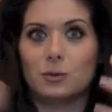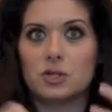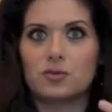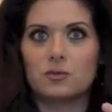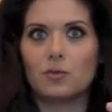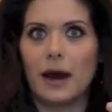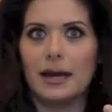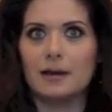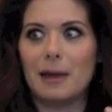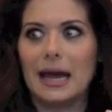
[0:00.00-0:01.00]
was
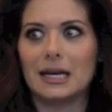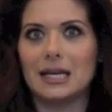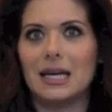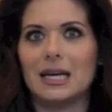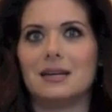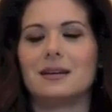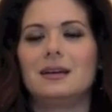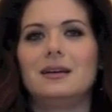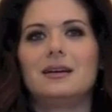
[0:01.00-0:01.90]
writing madly, and